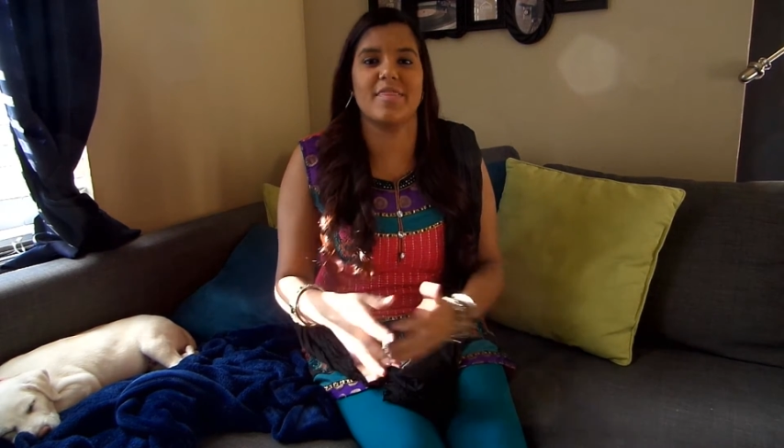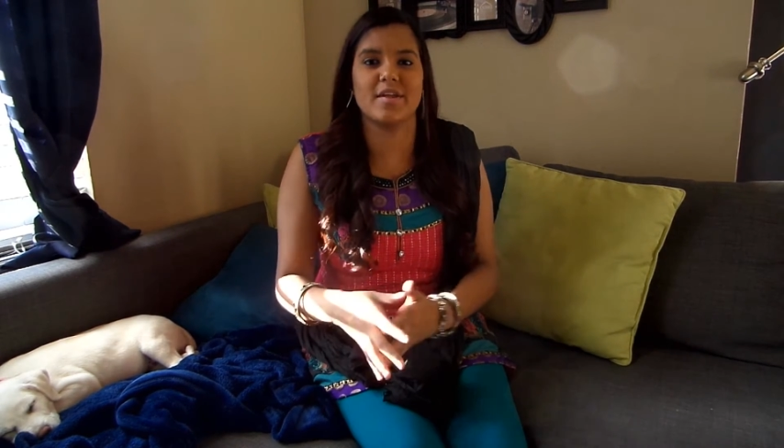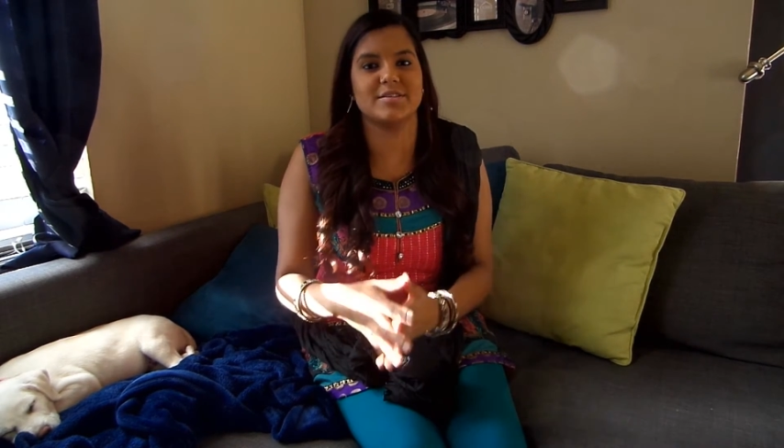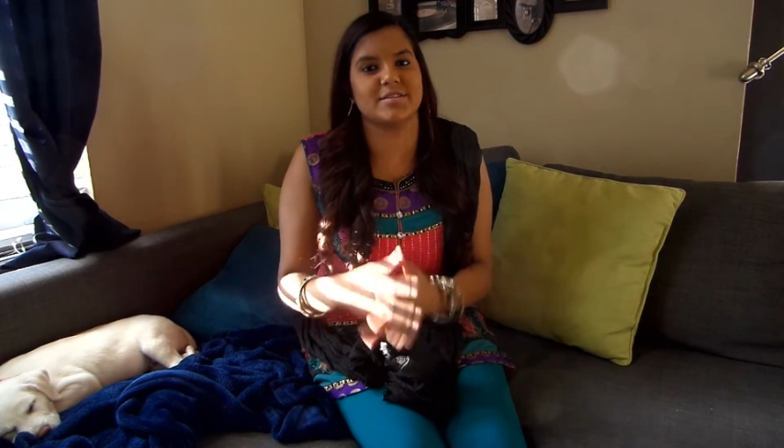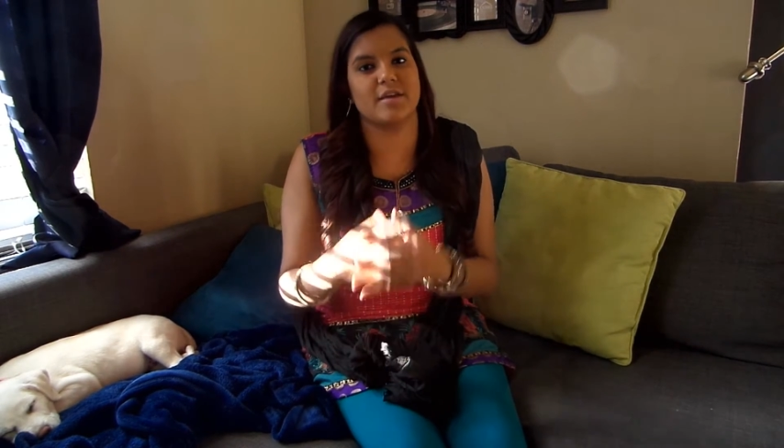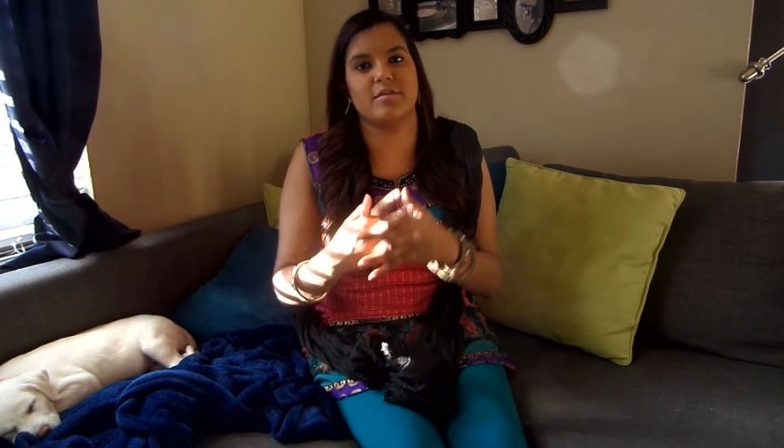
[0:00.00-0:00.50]
And
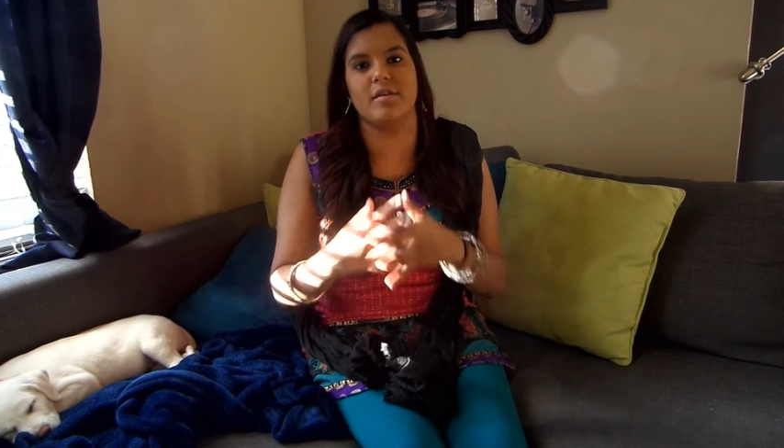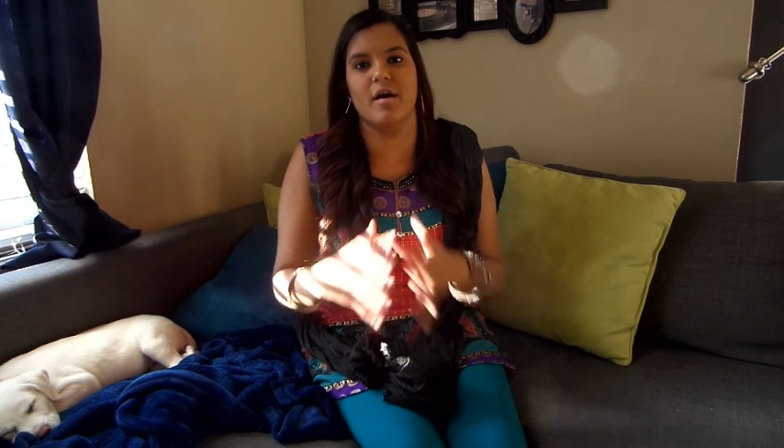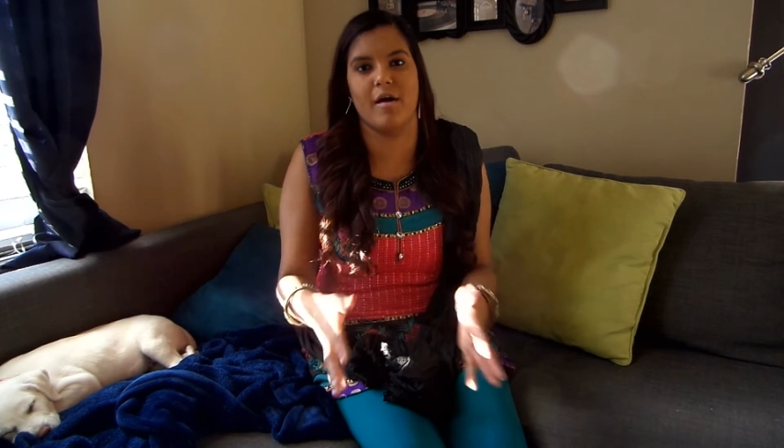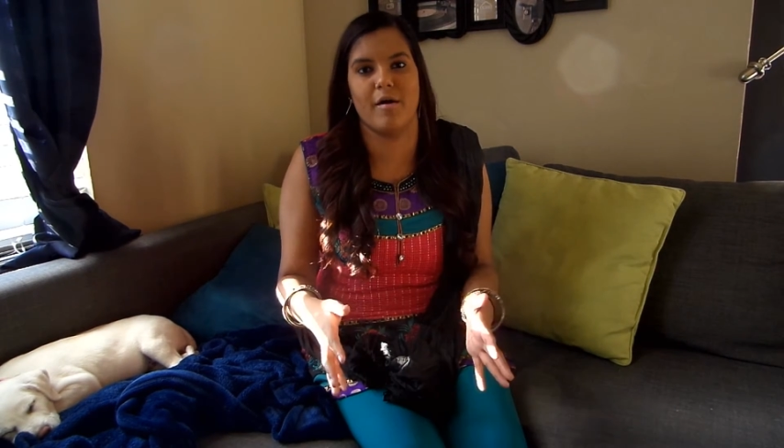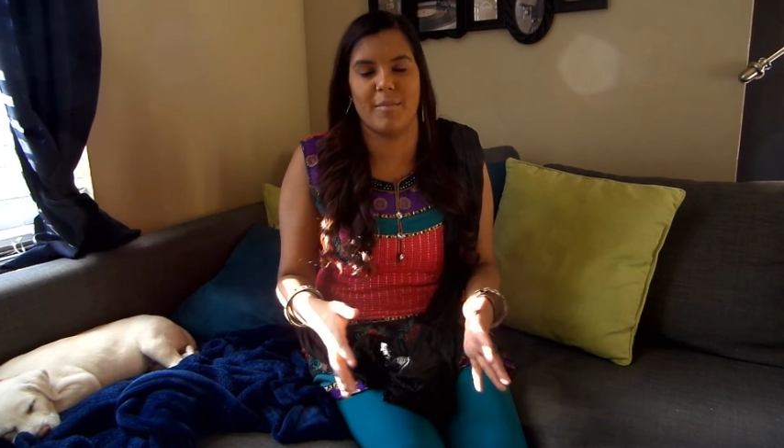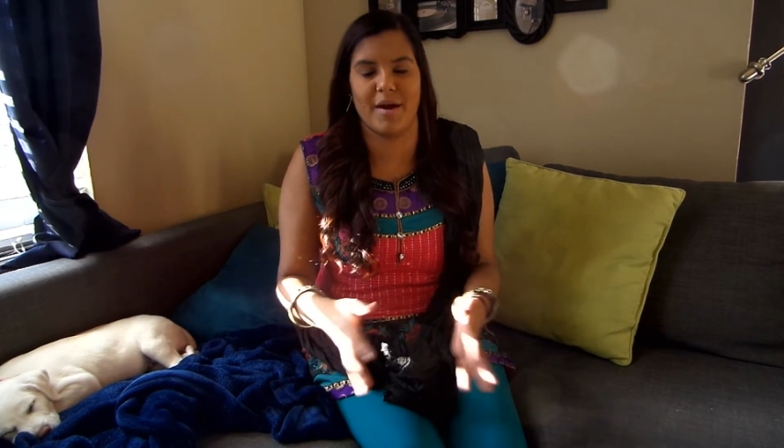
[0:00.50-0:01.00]
then he's like,
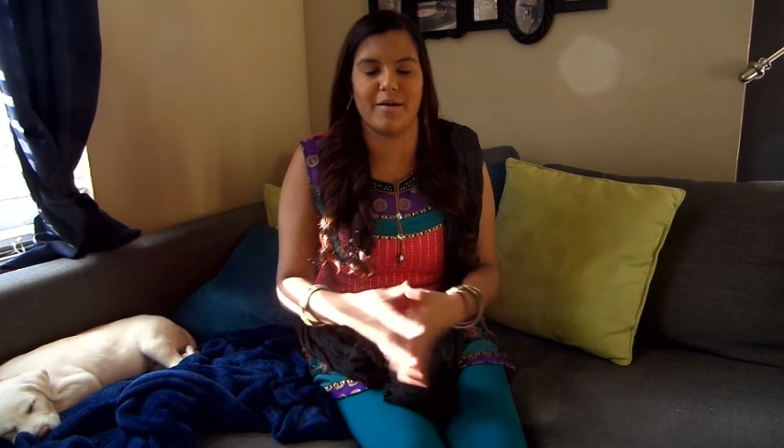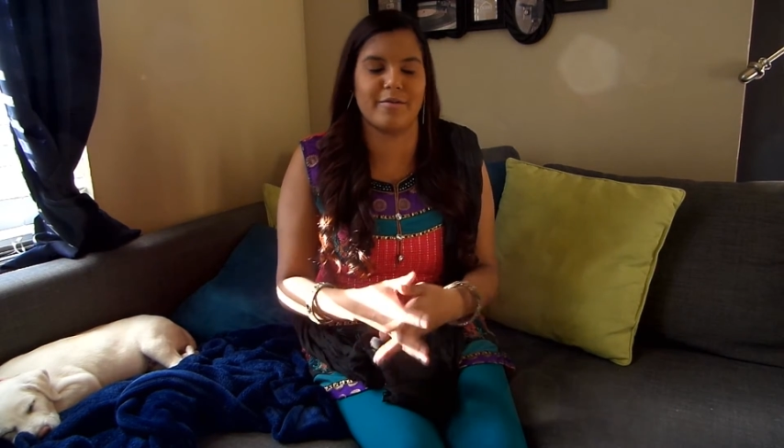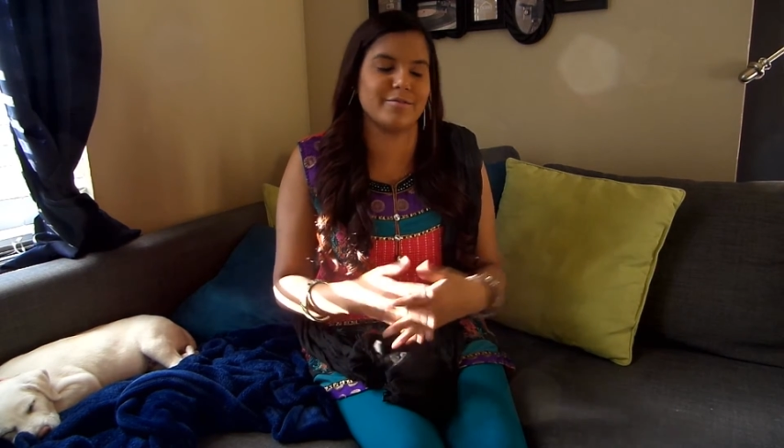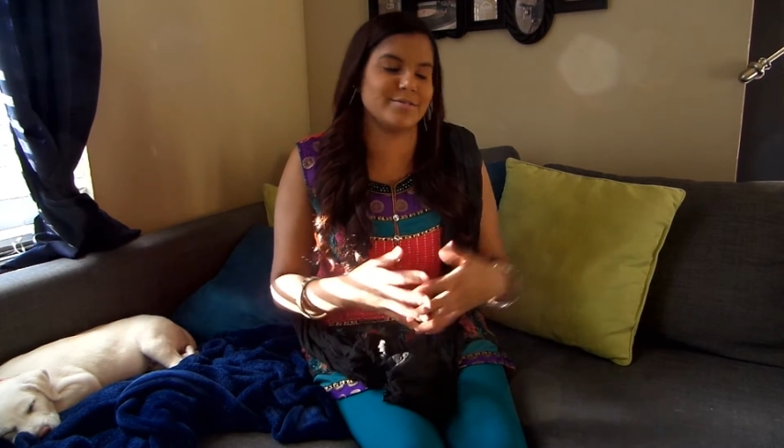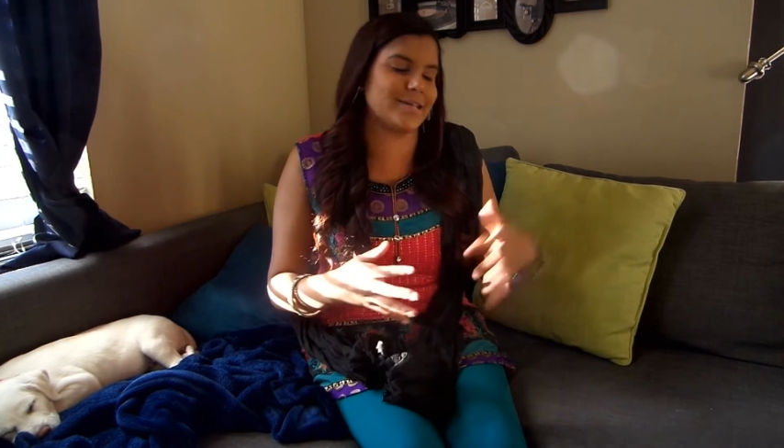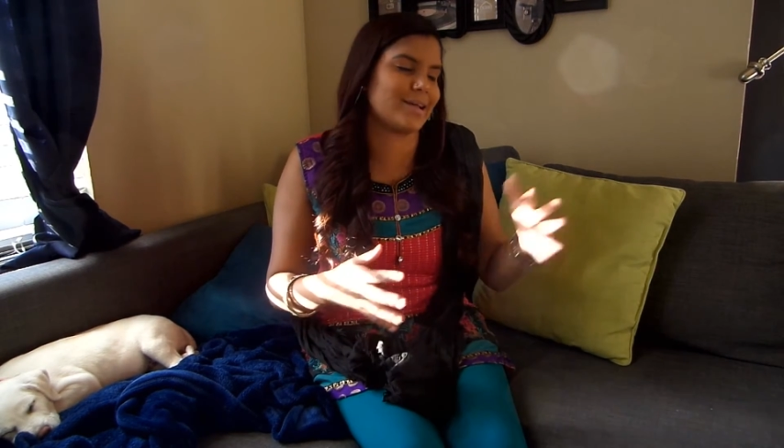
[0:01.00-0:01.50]
no. My
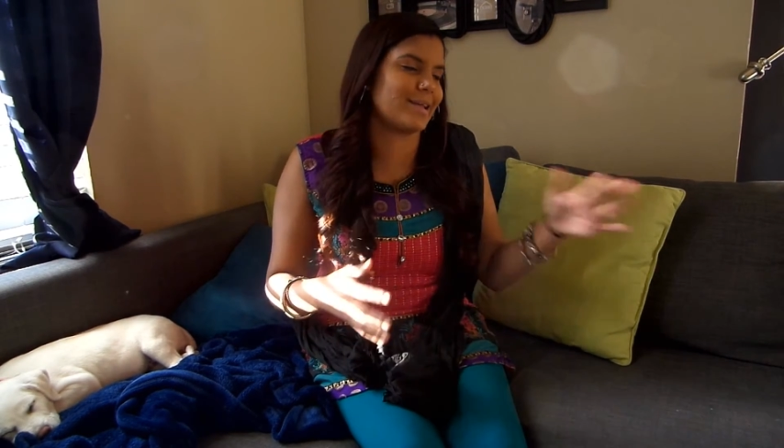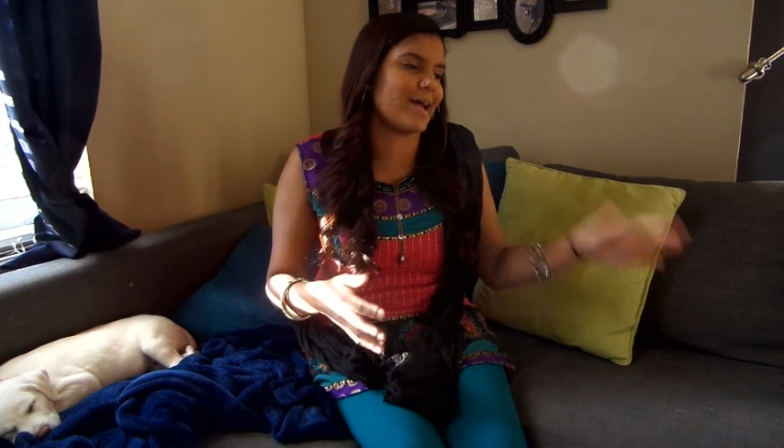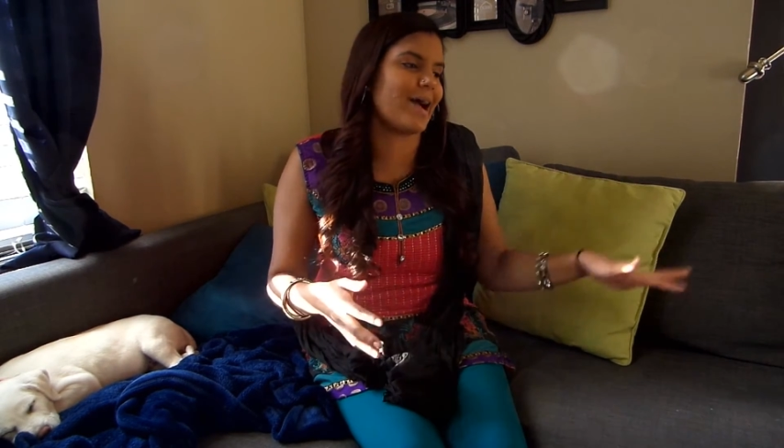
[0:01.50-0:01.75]
uncle was like,